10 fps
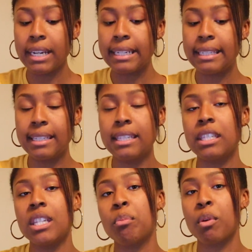and
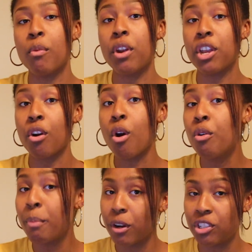consistently promoting your
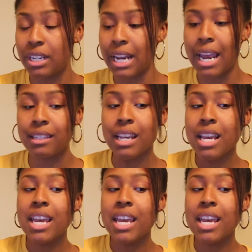own merchandise.